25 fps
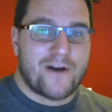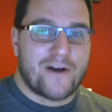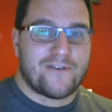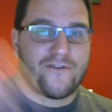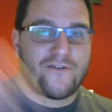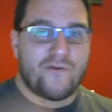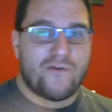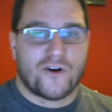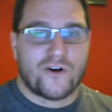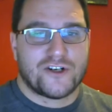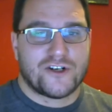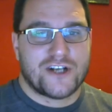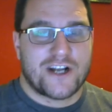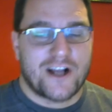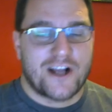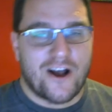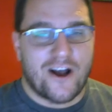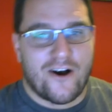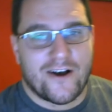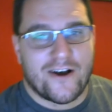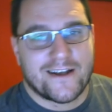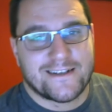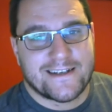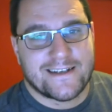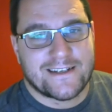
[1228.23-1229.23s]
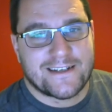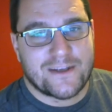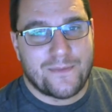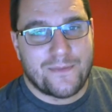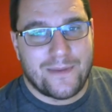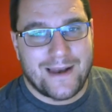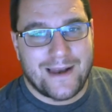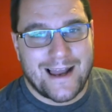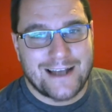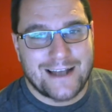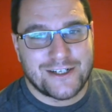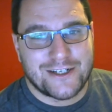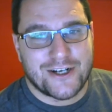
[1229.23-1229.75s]
much for watching, guys. It's a
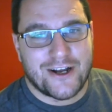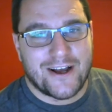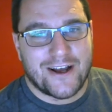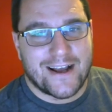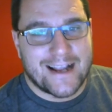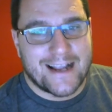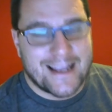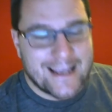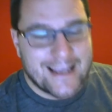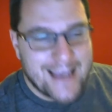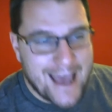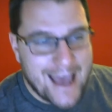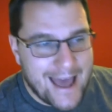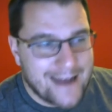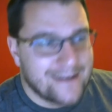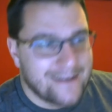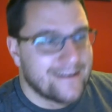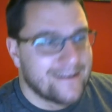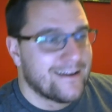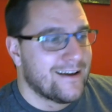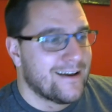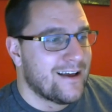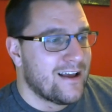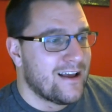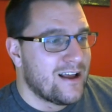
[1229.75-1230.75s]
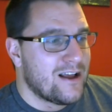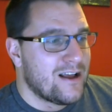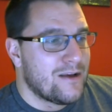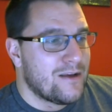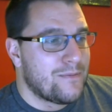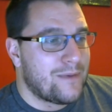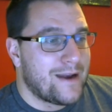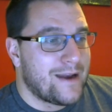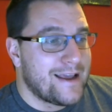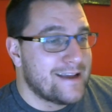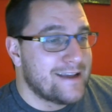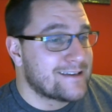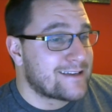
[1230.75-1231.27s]
pleasure again.
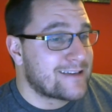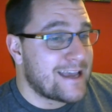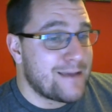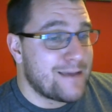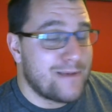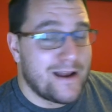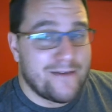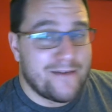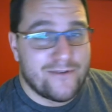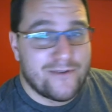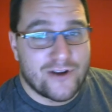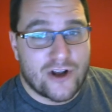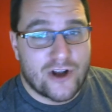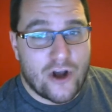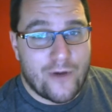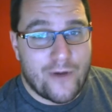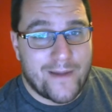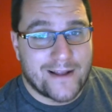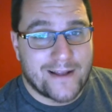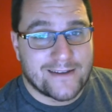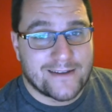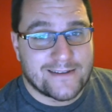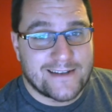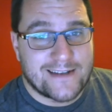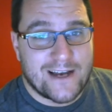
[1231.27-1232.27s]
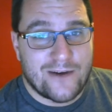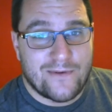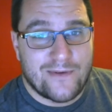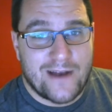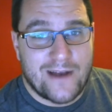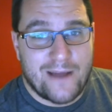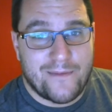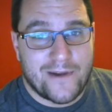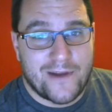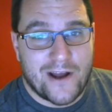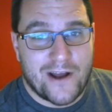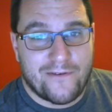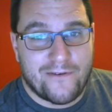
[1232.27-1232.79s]
Please keep leaving your comments. Tell me,
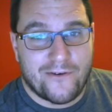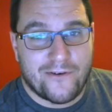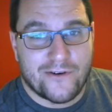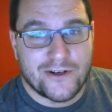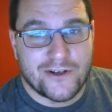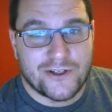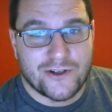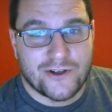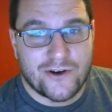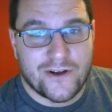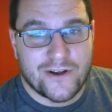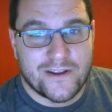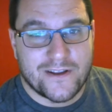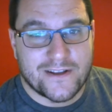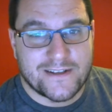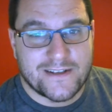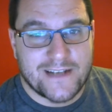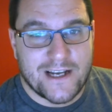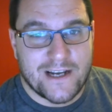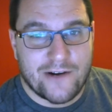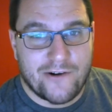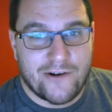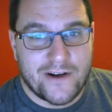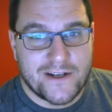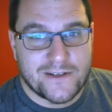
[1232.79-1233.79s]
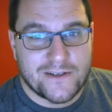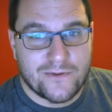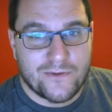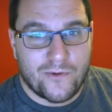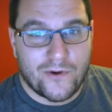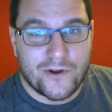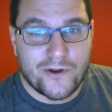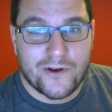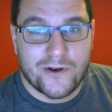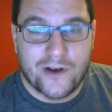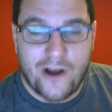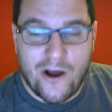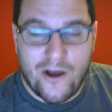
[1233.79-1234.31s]
let me know if you're enjoying the series,
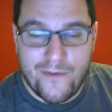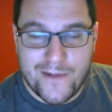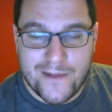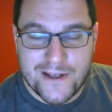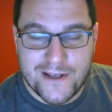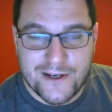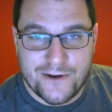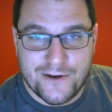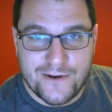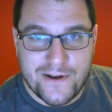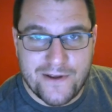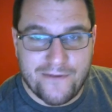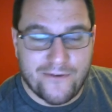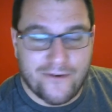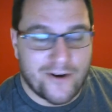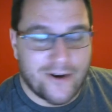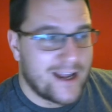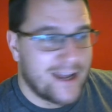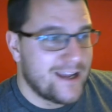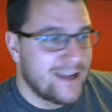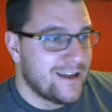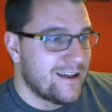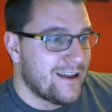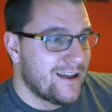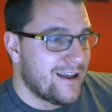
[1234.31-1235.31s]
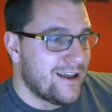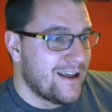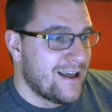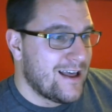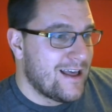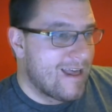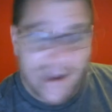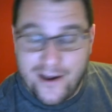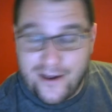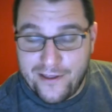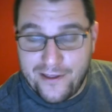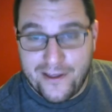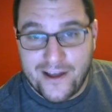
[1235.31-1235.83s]
what you'd like me to do differently,
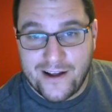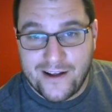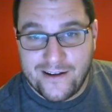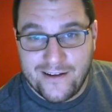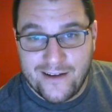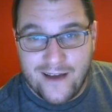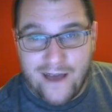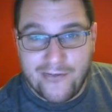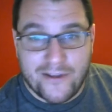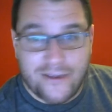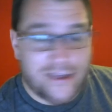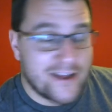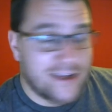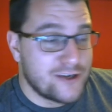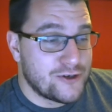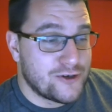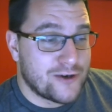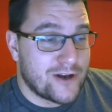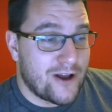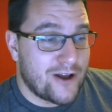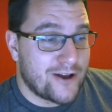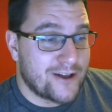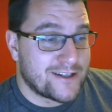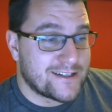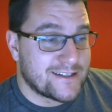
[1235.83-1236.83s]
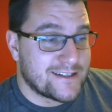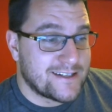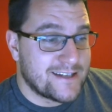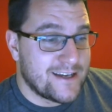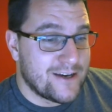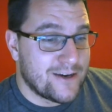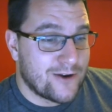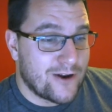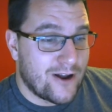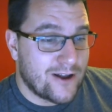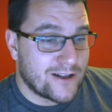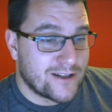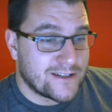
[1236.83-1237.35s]
if anything. Other things you'd like to
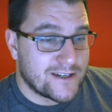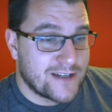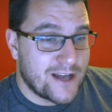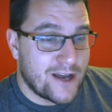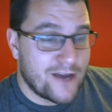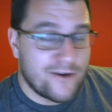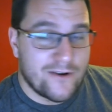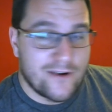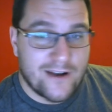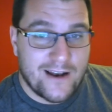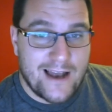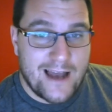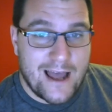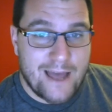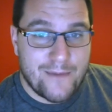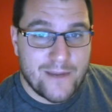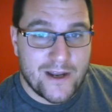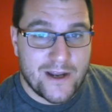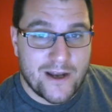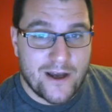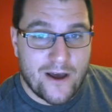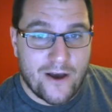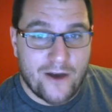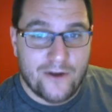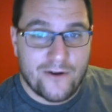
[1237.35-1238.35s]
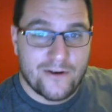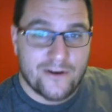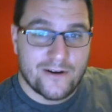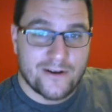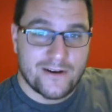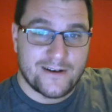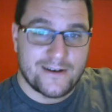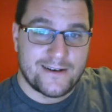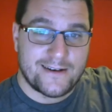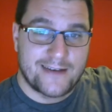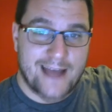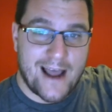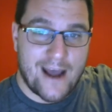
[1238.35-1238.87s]
see or like to know, let me know
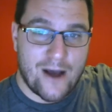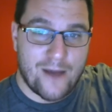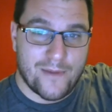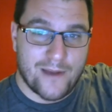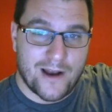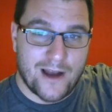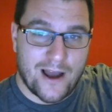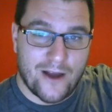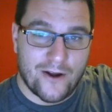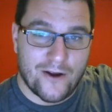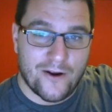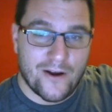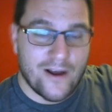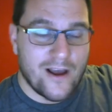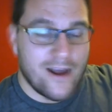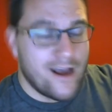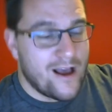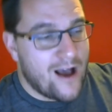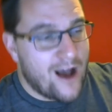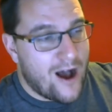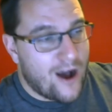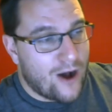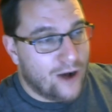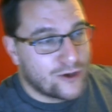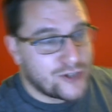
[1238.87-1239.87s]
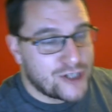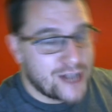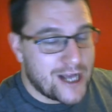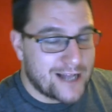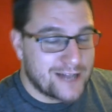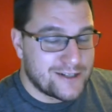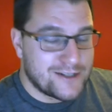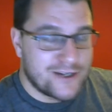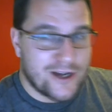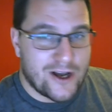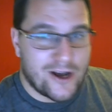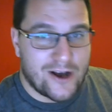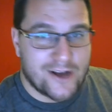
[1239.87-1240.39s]
down below. I'll
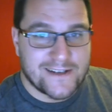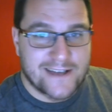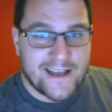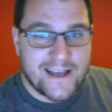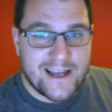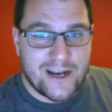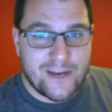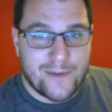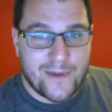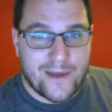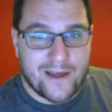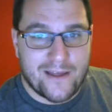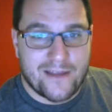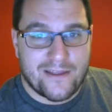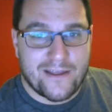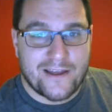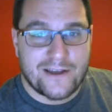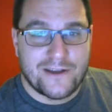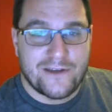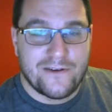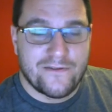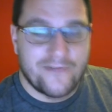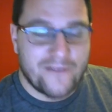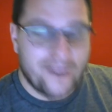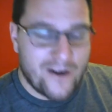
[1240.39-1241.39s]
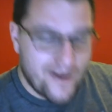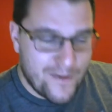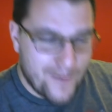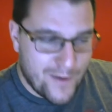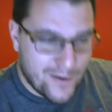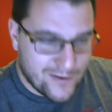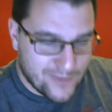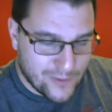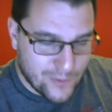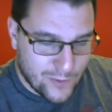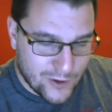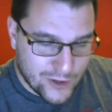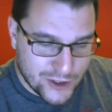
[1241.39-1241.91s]
chat to you guys in a bit. Thank you very
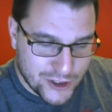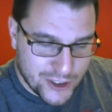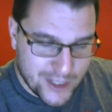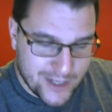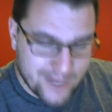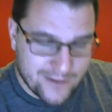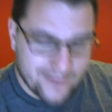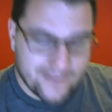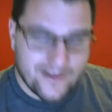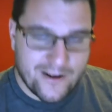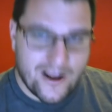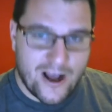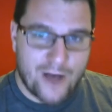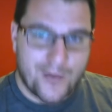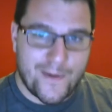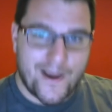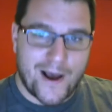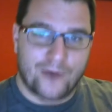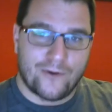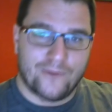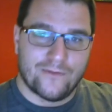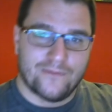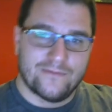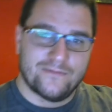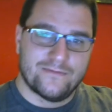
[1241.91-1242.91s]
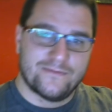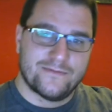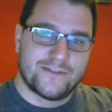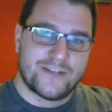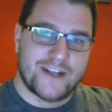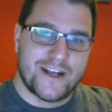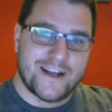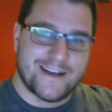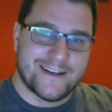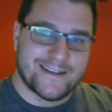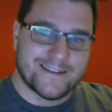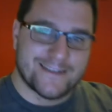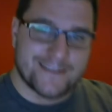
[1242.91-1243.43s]
much for watching. I'm out.
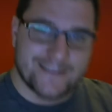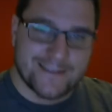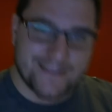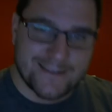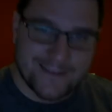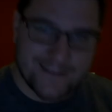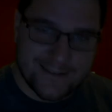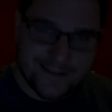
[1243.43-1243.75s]
Cheers.